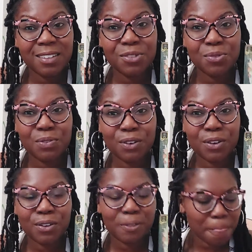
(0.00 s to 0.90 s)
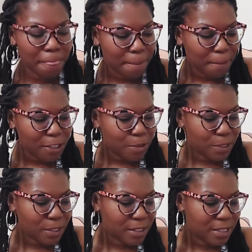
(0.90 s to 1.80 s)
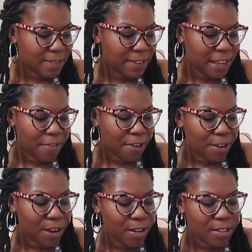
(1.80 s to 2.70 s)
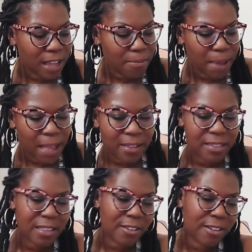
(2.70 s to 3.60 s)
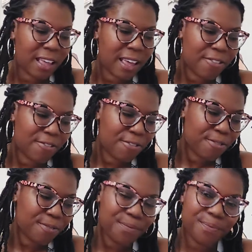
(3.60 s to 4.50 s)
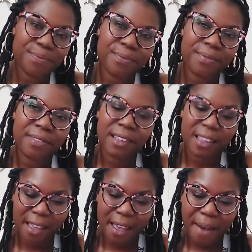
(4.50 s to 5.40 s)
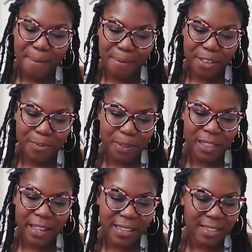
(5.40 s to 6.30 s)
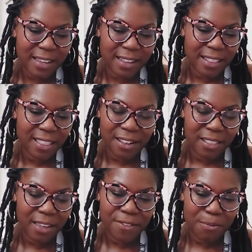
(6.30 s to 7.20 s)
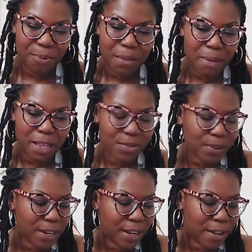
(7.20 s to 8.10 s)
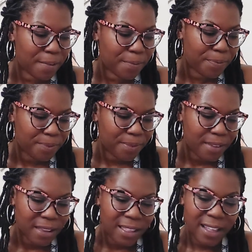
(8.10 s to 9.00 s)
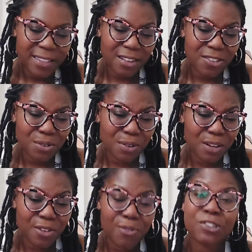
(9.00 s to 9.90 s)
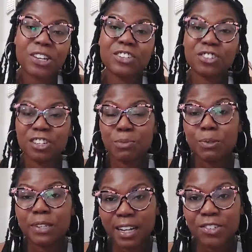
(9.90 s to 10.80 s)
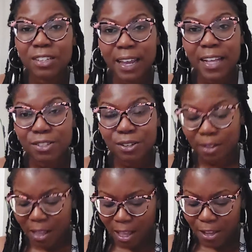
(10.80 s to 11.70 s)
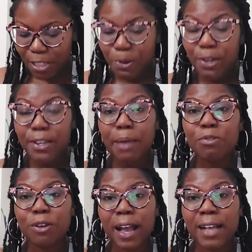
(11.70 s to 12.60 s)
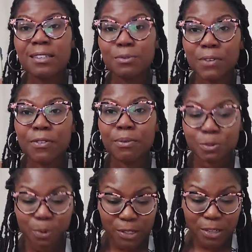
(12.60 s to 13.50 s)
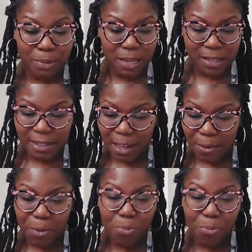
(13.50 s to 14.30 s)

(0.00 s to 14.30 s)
two of earth. This person is having a very hard time balancing their life. Yeah, like I said, their life could be a mess right now. That's also another rejection is protection cancer. Spirit kept your ass away from this person because they would have